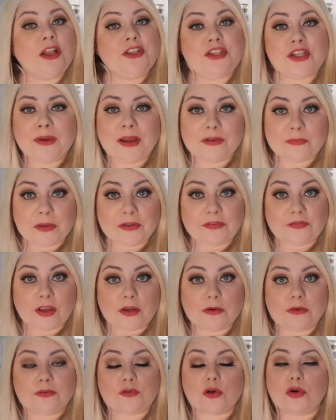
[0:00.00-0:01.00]
I do have my
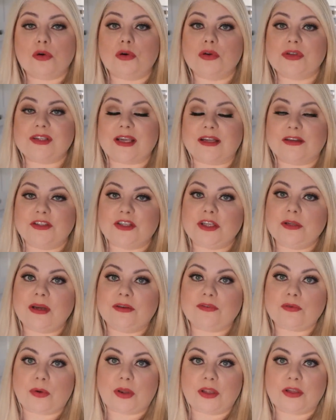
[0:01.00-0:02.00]
phone, of course, and I do
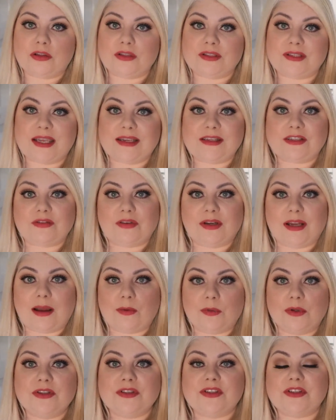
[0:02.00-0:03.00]
have quite a good data
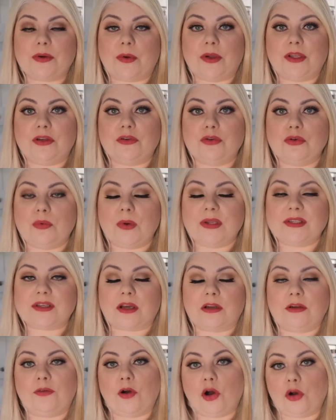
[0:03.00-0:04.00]
allowance. So I can always
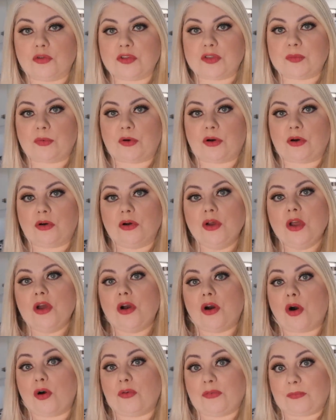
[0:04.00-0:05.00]
kind of
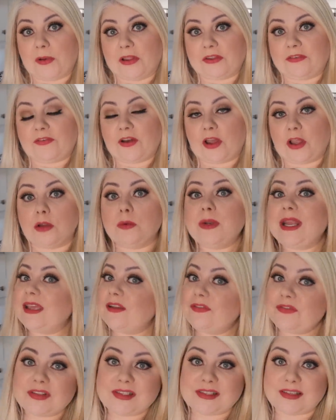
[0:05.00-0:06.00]
hotspot off my phone
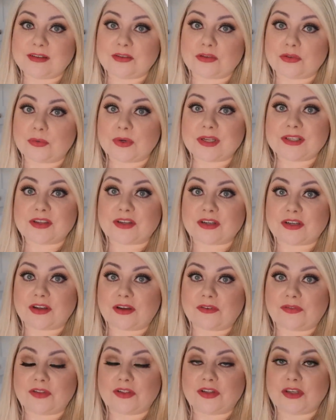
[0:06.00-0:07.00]
if the signal is good
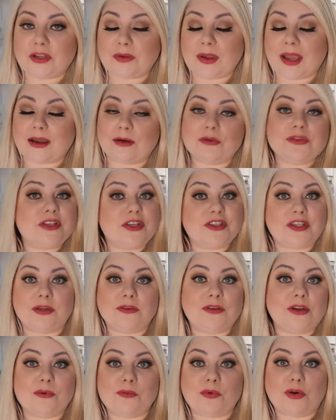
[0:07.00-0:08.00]
enough at the new house. I
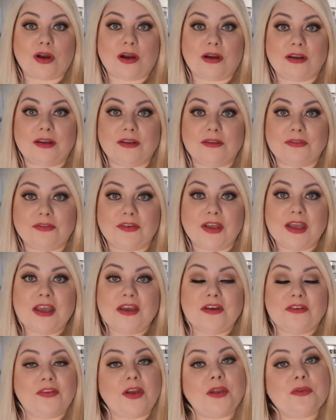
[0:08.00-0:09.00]
don't know what kind of
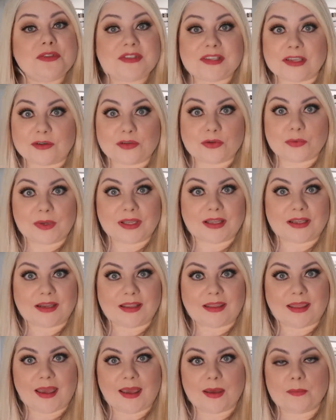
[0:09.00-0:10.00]
phone signal we're
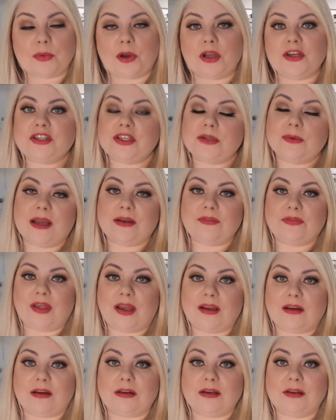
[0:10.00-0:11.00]
gonna get, but I do have
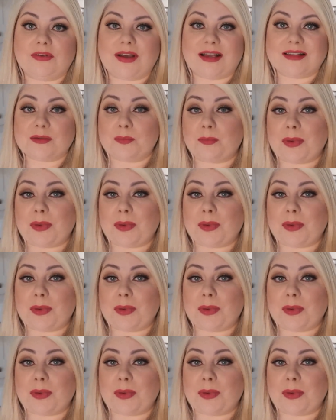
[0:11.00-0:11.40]
that kind of as a